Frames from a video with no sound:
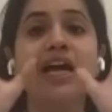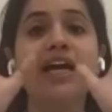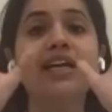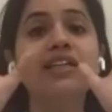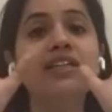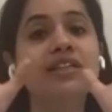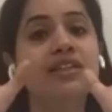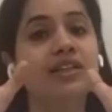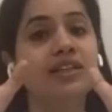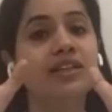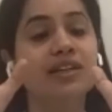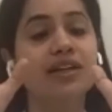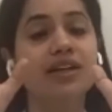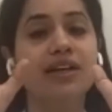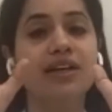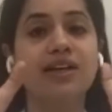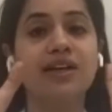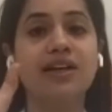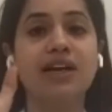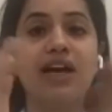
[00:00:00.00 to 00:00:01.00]
And
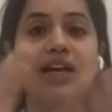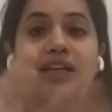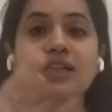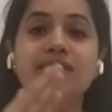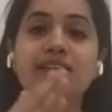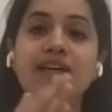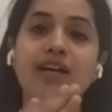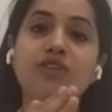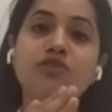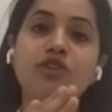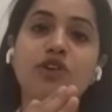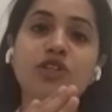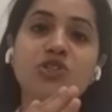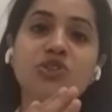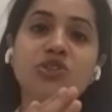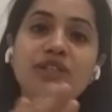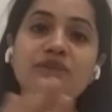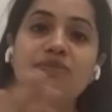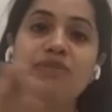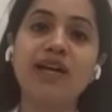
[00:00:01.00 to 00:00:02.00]
the
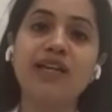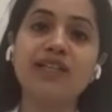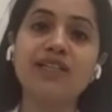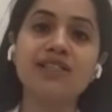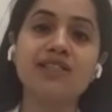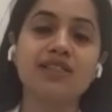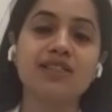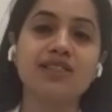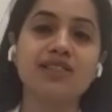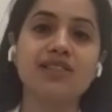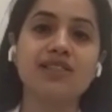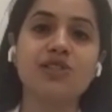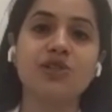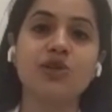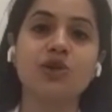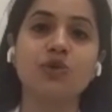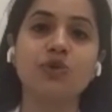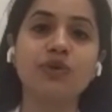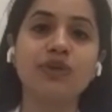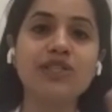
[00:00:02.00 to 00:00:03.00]
unfortunate part is since it's
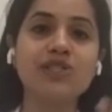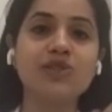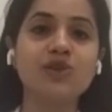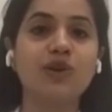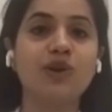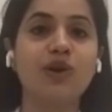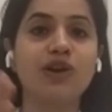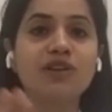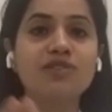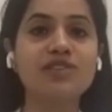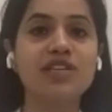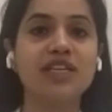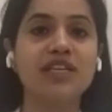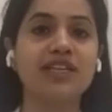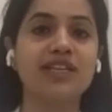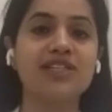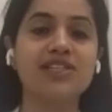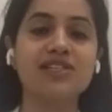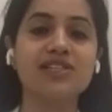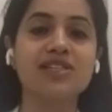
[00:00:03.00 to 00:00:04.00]
COVID, so a lot of
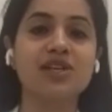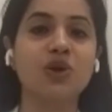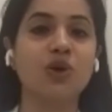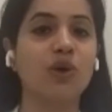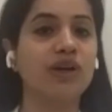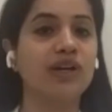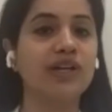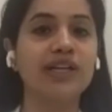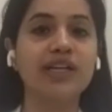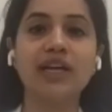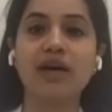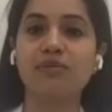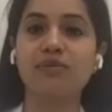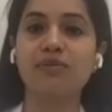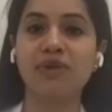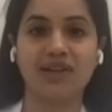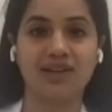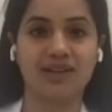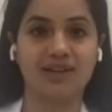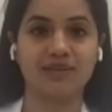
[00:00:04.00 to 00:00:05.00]
secretions are already
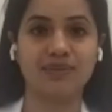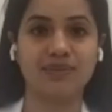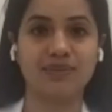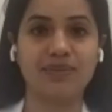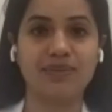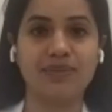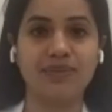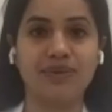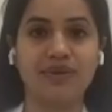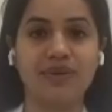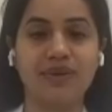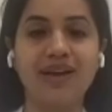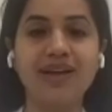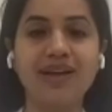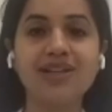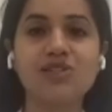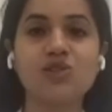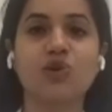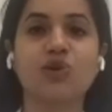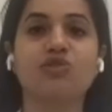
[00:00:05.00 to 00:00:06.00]
coming in,
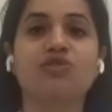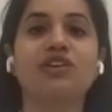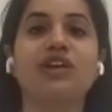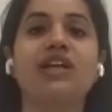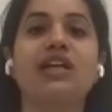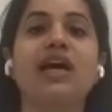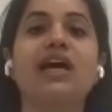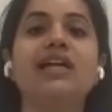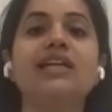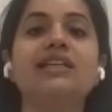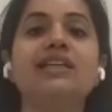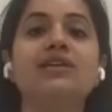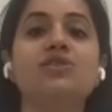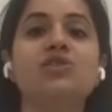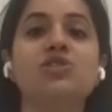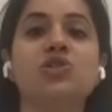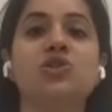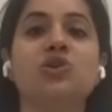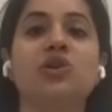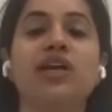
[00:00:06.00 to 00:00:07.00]
right? So if you're lying down
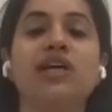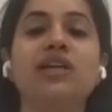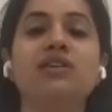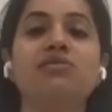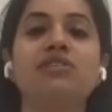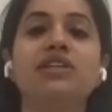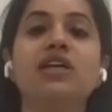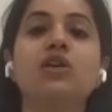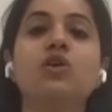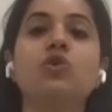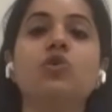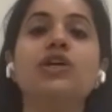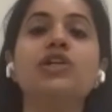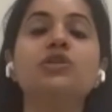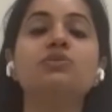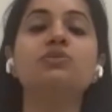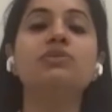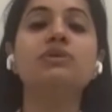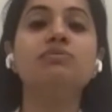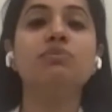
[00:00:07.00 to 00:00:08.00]
straight, we are going
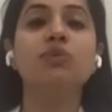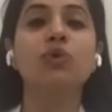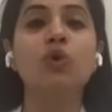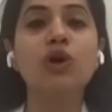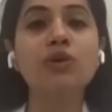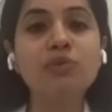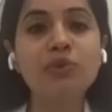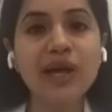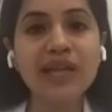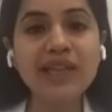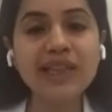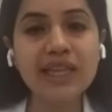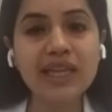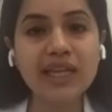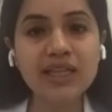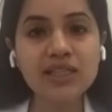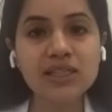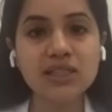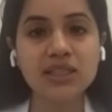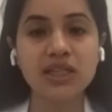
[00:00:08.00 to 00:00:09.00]
to be more
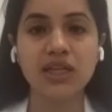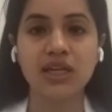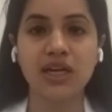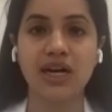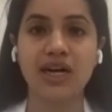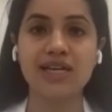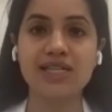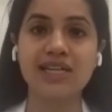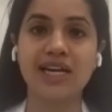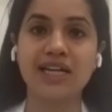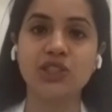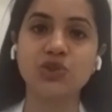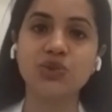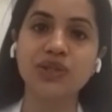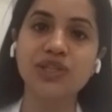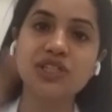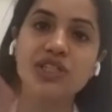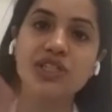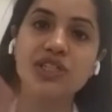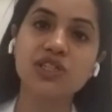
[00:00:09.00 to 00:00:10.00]
breathless. Our
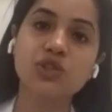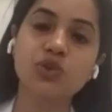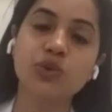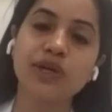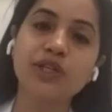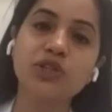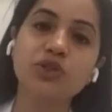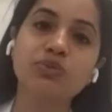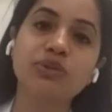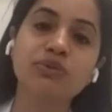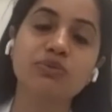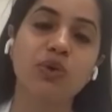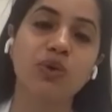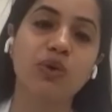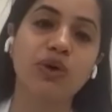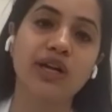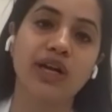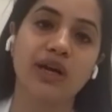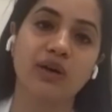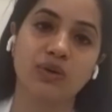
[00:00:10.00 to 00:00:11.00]
saturation is going to be
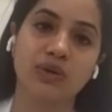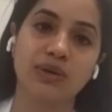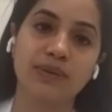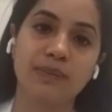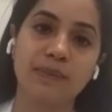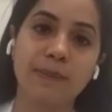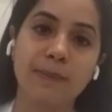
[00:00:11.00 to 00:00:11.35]
more down.